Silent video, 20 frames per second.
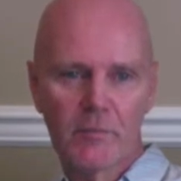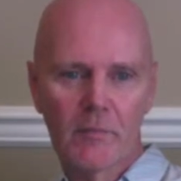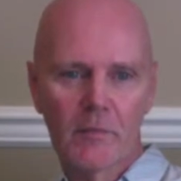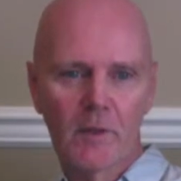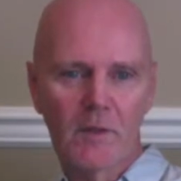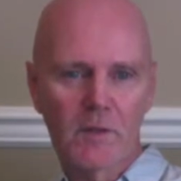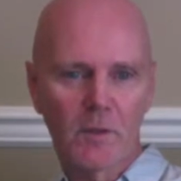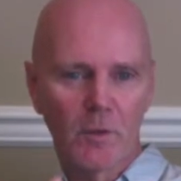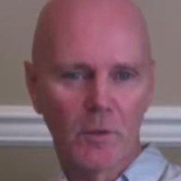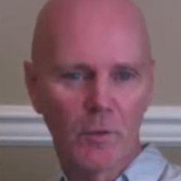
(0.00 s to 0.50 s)

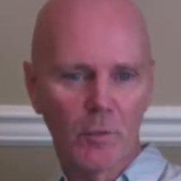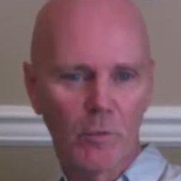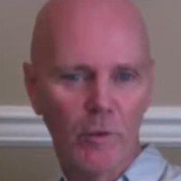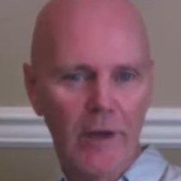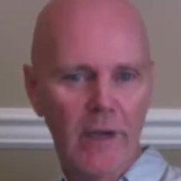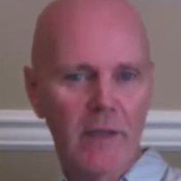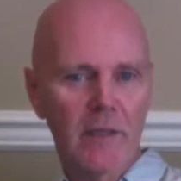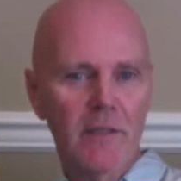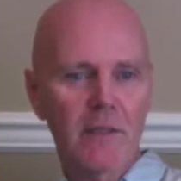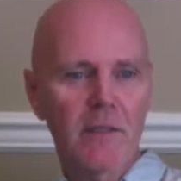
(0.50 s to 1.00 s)
So your
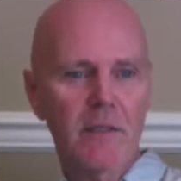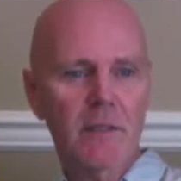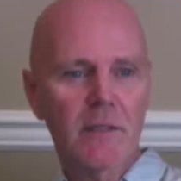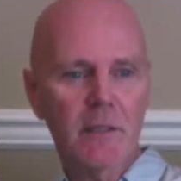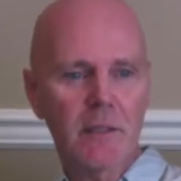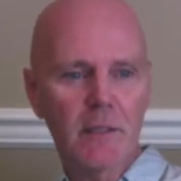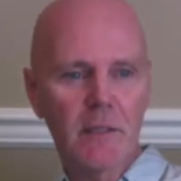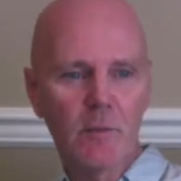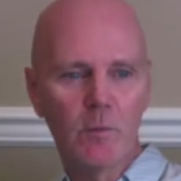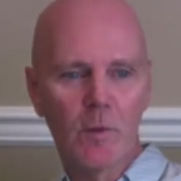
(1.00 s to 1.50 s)
reader can
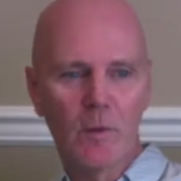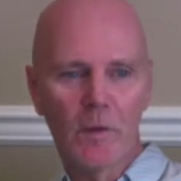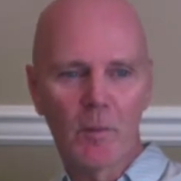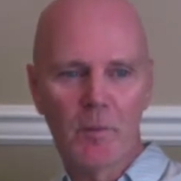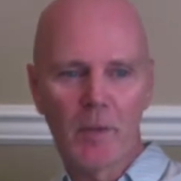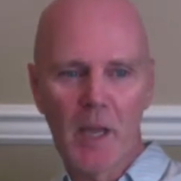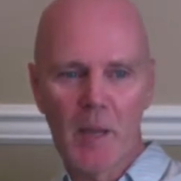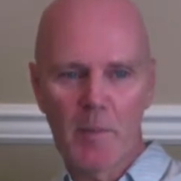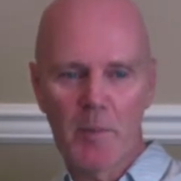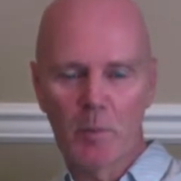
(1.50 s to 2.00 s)
see what the
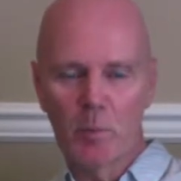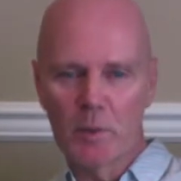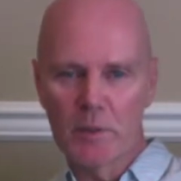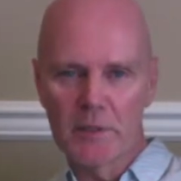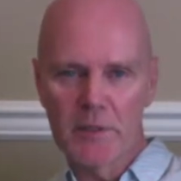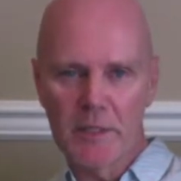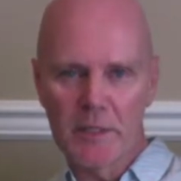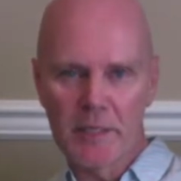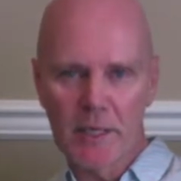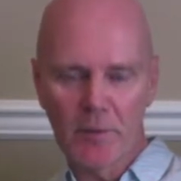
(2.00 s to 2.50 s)
paper will
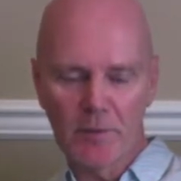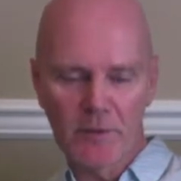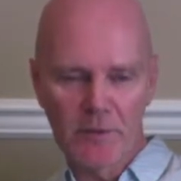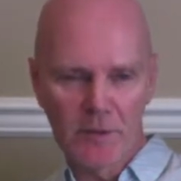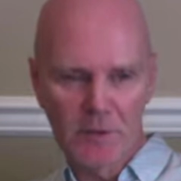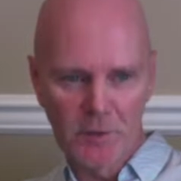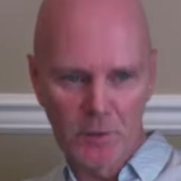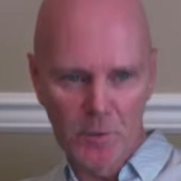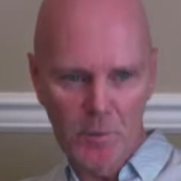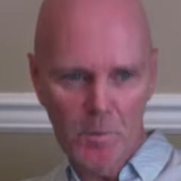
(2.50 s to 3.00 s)
set out to
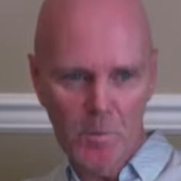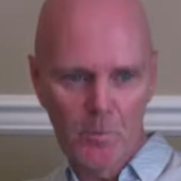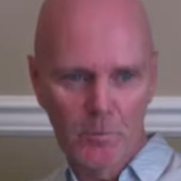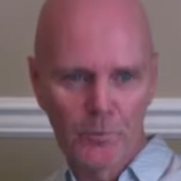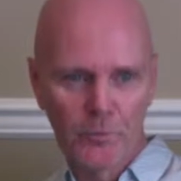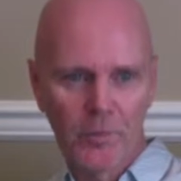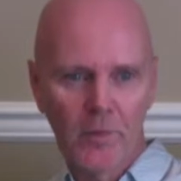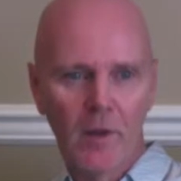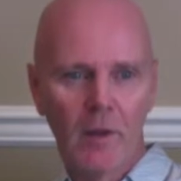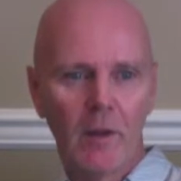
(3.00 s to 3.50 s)
do
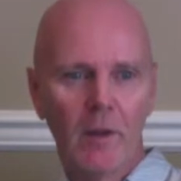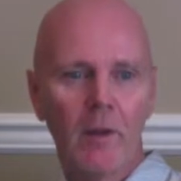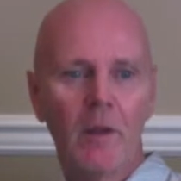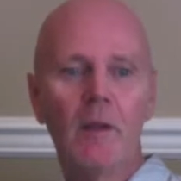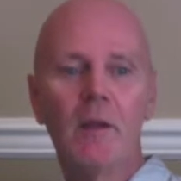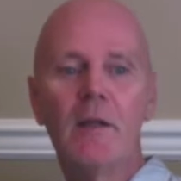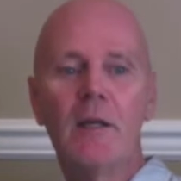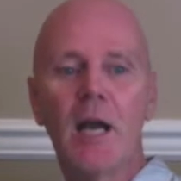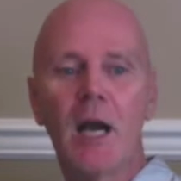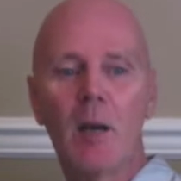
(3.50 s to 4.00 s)

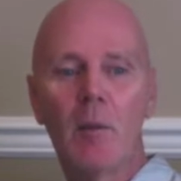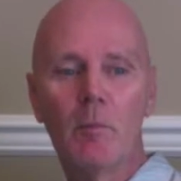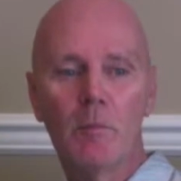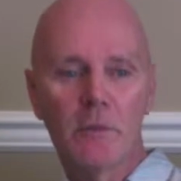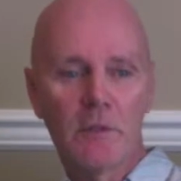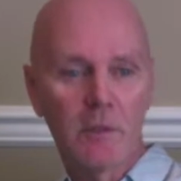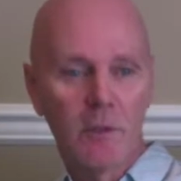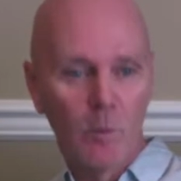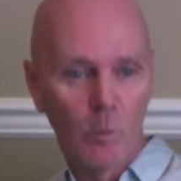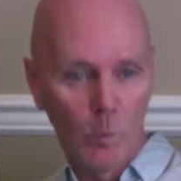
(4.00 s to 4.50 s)
and
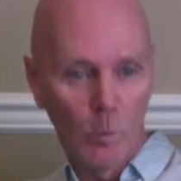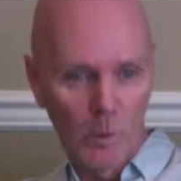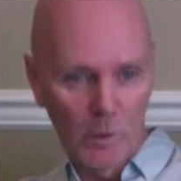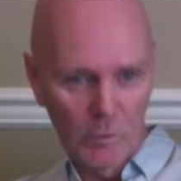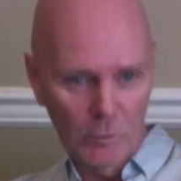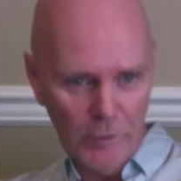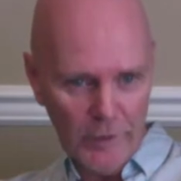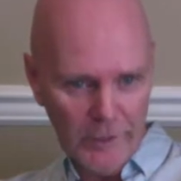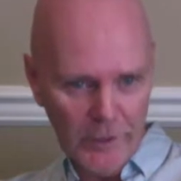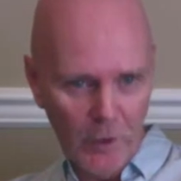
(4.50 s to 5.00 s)
will
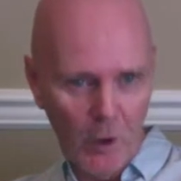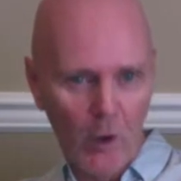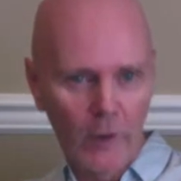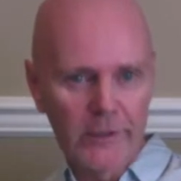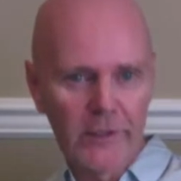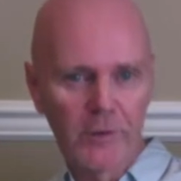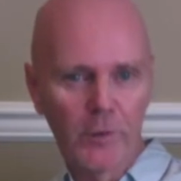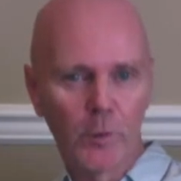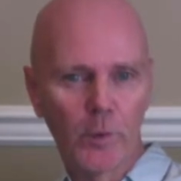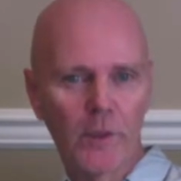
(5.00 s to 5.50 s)
read on
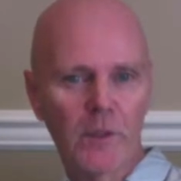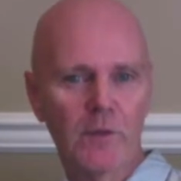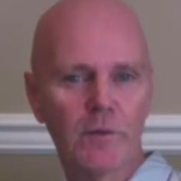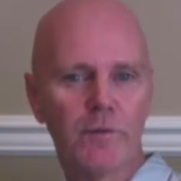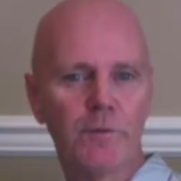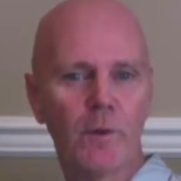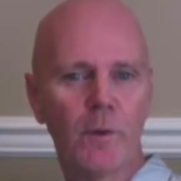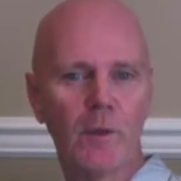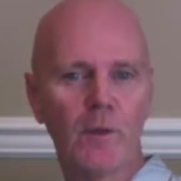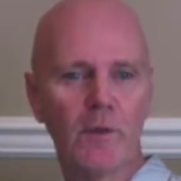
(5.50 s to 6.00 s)
in order to
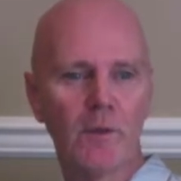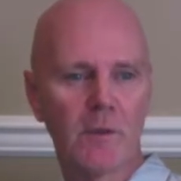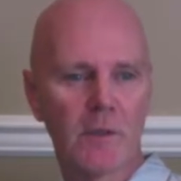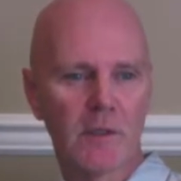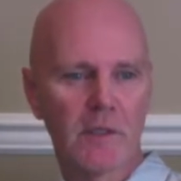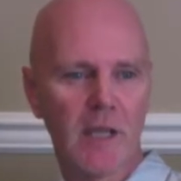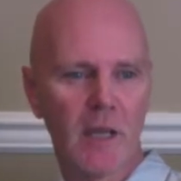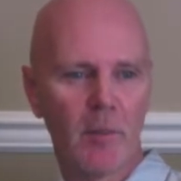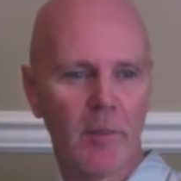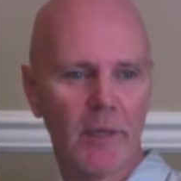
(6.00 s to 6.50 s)
follow your
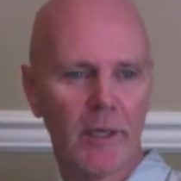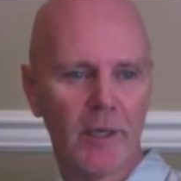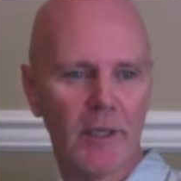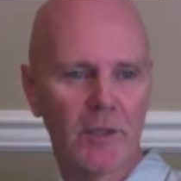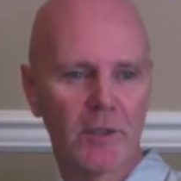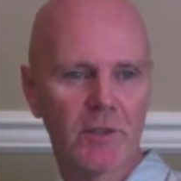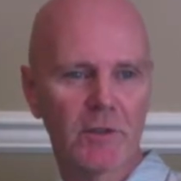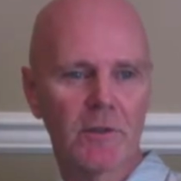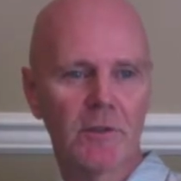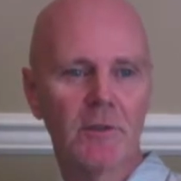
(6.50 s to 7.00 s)

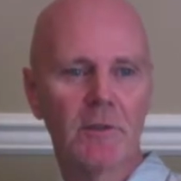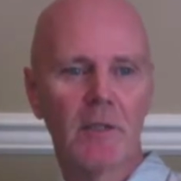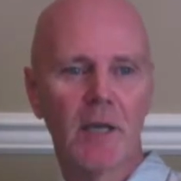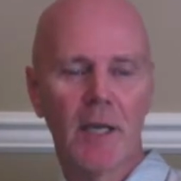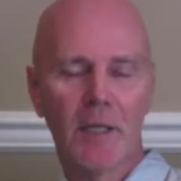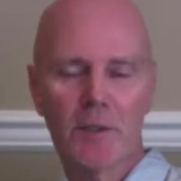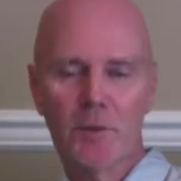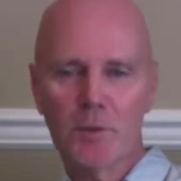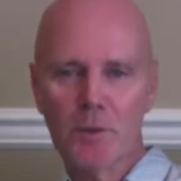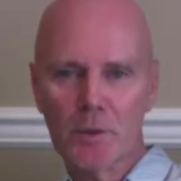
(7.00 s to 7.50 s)
examination and
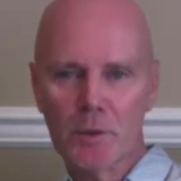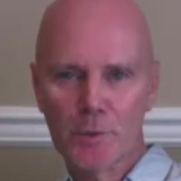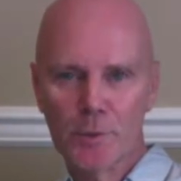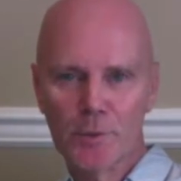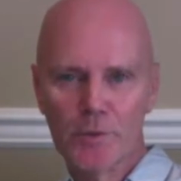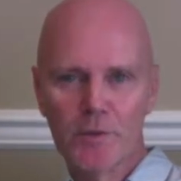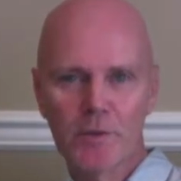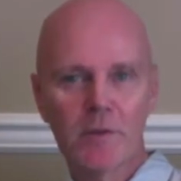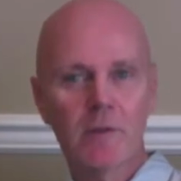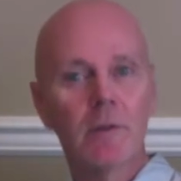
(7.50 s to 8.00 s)

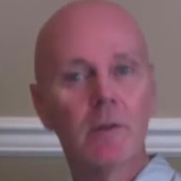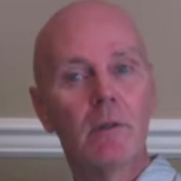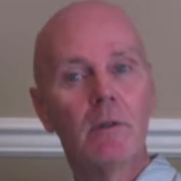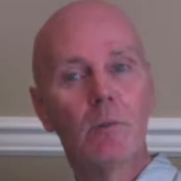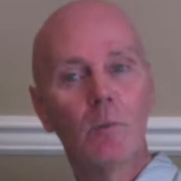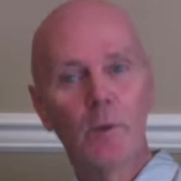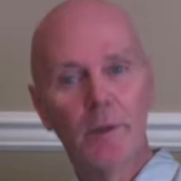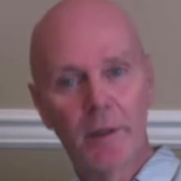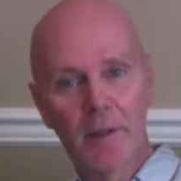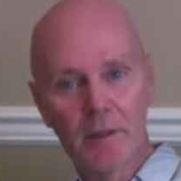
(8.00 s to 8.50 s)
conclusions
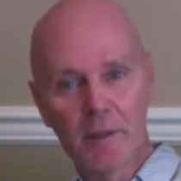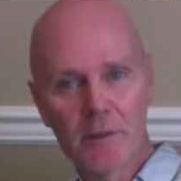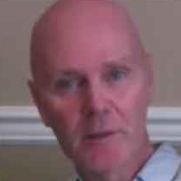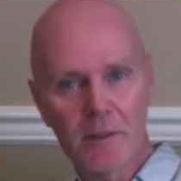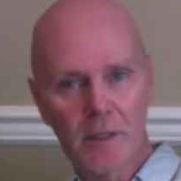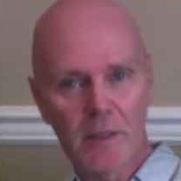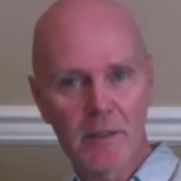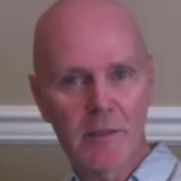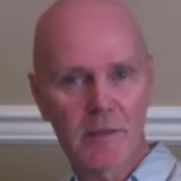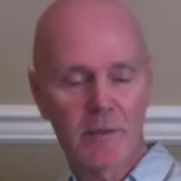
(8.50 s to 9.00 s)
with
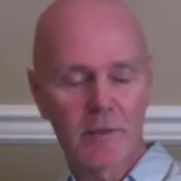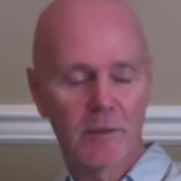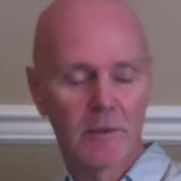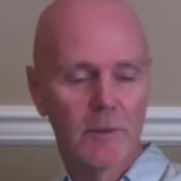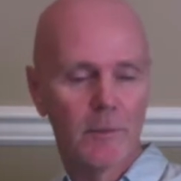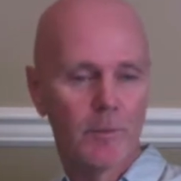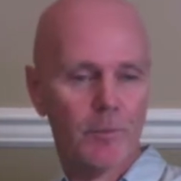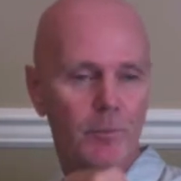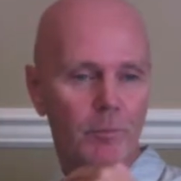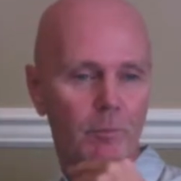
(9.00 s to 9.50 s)
interest.
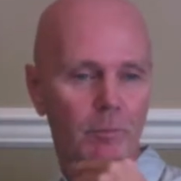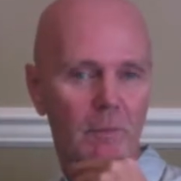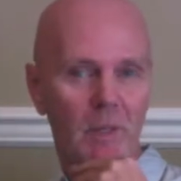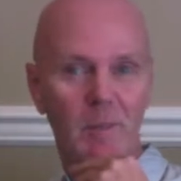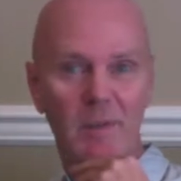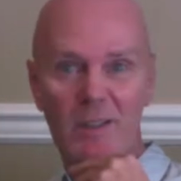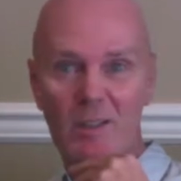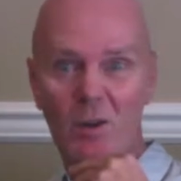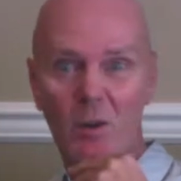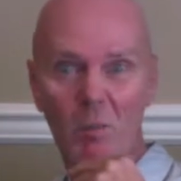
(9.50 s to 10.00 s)
Maybe
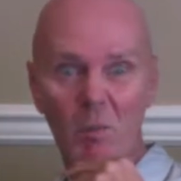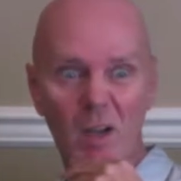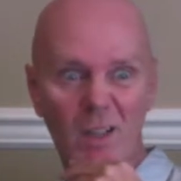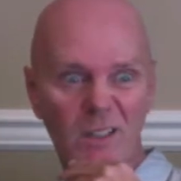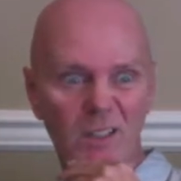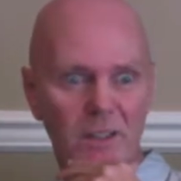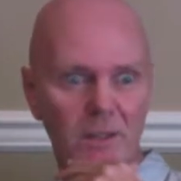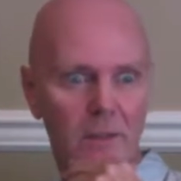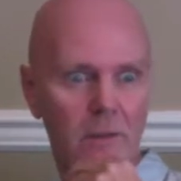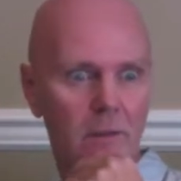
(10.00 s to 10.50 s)
not
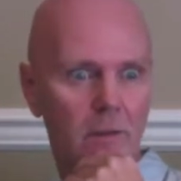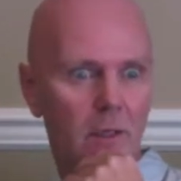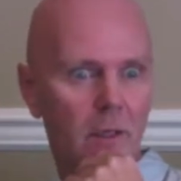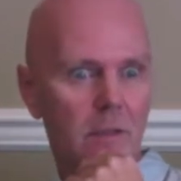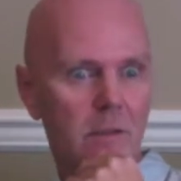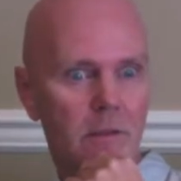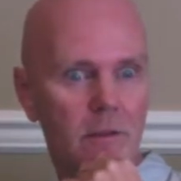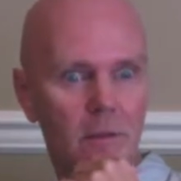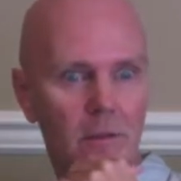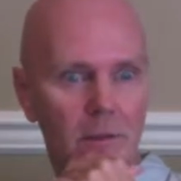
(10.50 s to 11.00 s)
much
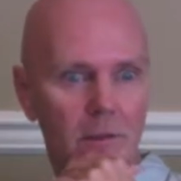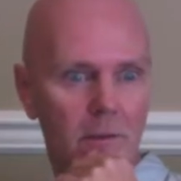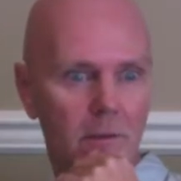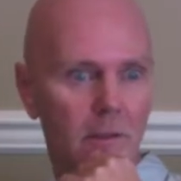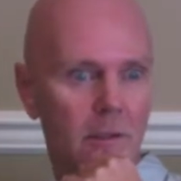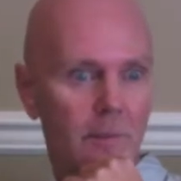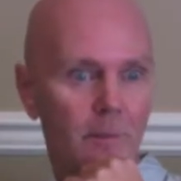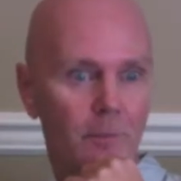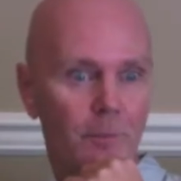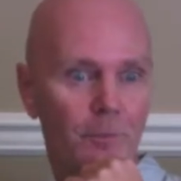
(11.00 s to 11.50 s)
interest, right?